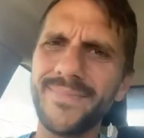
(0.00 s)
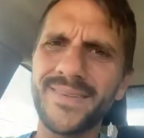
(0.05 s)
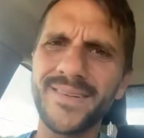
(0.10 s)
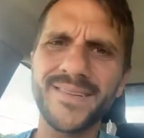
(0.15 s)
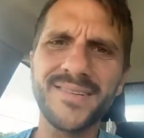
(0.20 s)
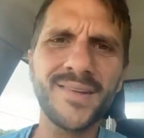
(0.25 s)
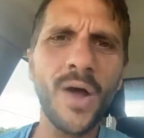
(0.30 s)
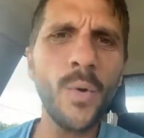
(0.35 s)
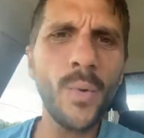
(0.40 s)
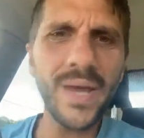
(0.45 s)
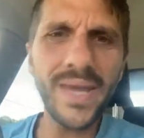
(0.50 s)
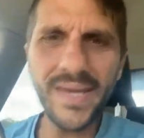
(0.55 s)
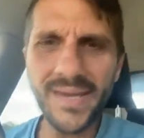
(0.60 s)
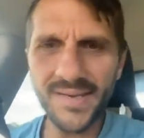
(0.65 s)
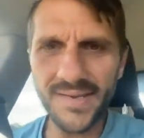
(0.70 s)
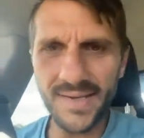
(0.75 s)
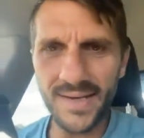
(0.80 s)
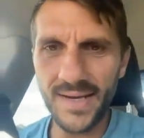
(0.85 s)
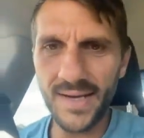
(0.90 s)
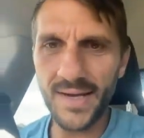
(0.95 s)
so
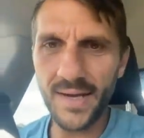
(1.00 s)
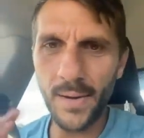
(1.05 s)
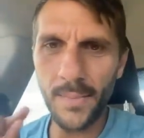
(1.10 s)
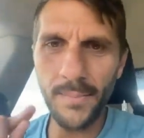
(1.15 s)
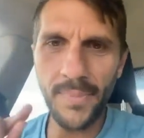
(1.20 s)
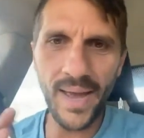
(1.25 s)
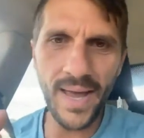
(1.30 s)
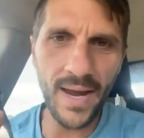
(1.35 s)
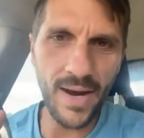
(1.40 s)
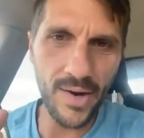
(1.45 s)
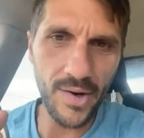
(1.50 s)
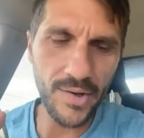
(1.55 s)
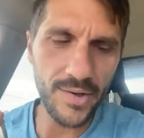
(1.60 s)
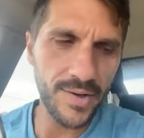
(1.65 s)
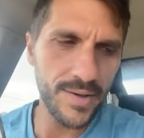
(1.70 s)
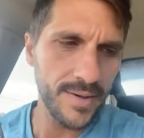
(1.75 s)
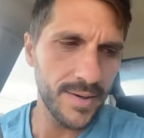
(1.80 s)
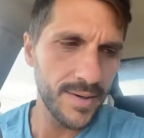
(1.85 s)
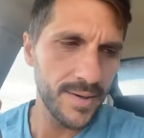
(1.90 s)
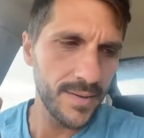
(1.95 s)
easy
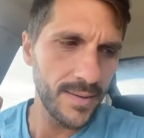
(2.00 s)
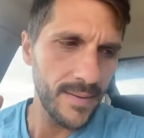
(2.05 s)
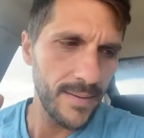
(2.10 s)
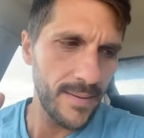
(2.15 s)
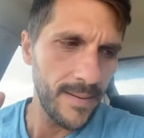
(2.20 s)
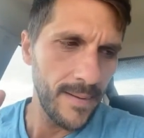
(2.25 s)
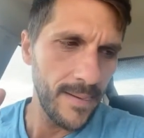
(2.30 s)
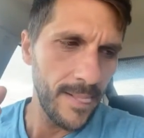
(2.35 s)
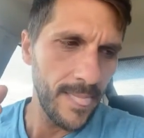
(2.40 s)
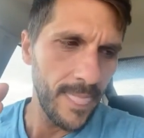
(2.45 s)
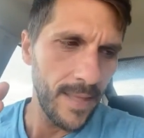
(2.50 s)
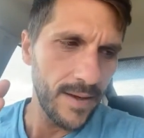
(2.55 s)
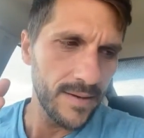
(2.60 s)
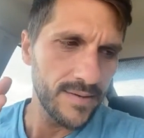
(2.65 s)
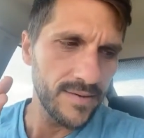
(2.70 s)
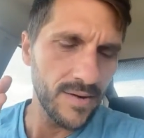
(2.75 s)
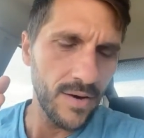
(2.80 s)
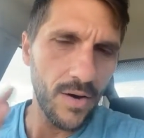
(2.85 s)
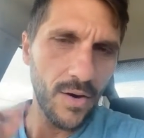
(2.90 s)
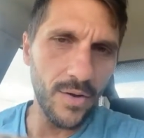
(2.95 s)
compared
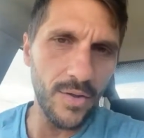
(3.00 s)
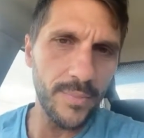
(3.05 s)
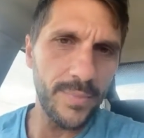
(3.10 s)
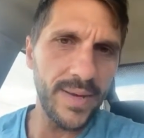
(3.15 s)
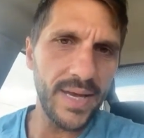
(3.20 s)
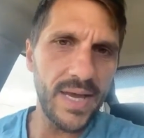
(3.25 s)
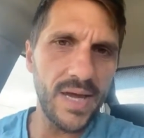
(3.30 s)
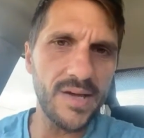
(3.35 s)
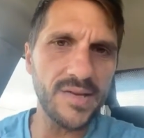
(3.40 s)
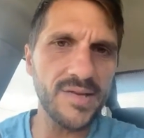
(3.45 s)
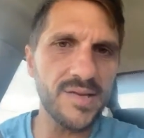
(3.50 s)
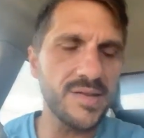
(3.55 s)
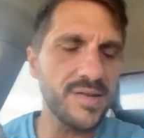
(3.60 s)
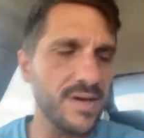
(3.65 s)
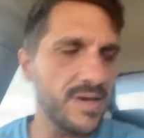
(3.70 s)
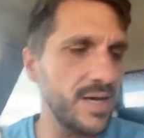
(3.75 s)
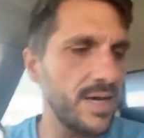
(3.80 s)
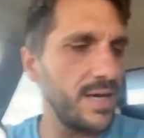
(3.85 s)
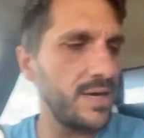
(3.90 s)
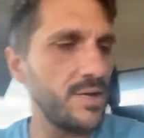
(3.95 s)
to all the BS that's
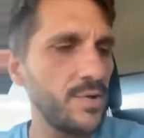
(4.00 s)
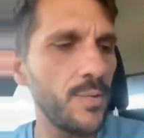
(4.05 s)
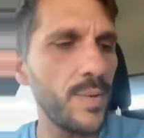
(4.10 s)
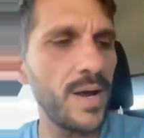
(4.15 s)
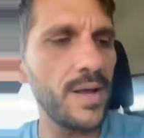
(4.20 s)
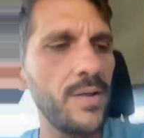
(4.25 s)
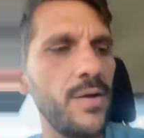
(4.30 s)
going to get in your way